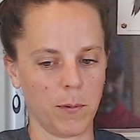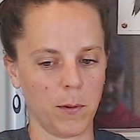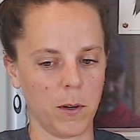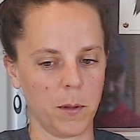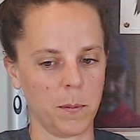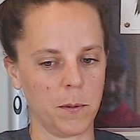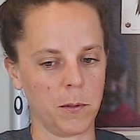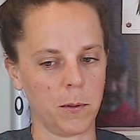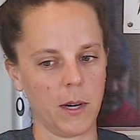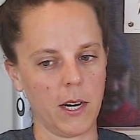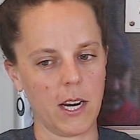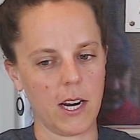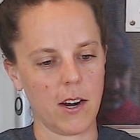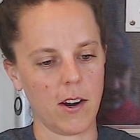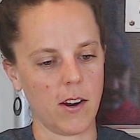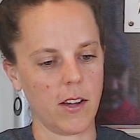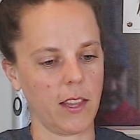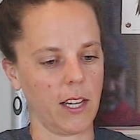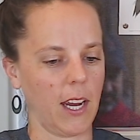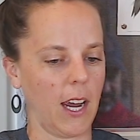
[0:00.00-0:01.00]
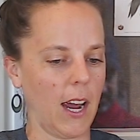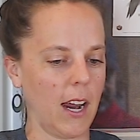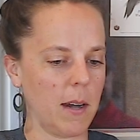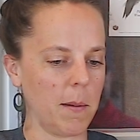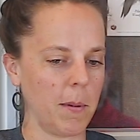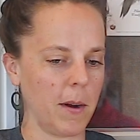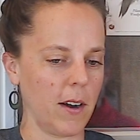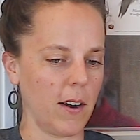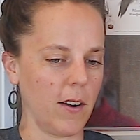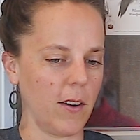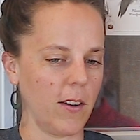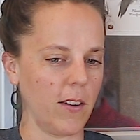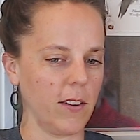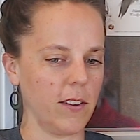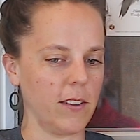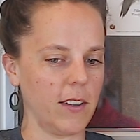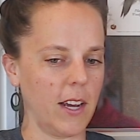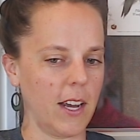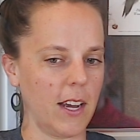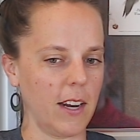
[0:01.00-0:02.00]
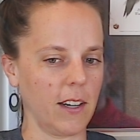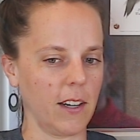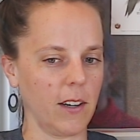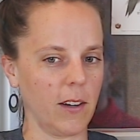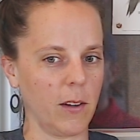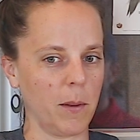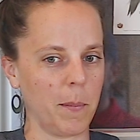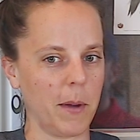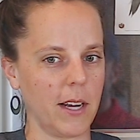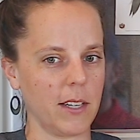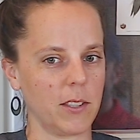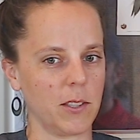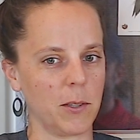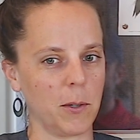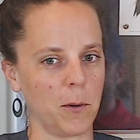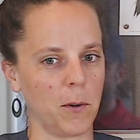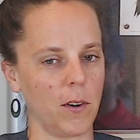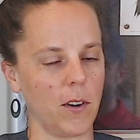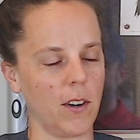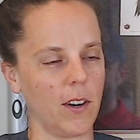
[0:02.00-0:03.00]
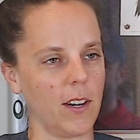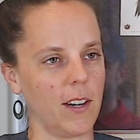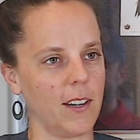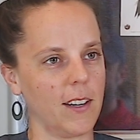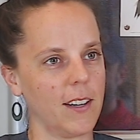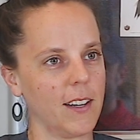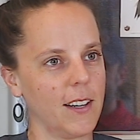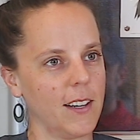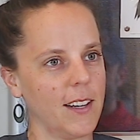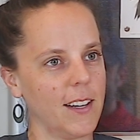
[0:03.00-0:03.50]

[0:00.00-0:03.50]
and forth between here and the Candy Barrel and go to the mass store and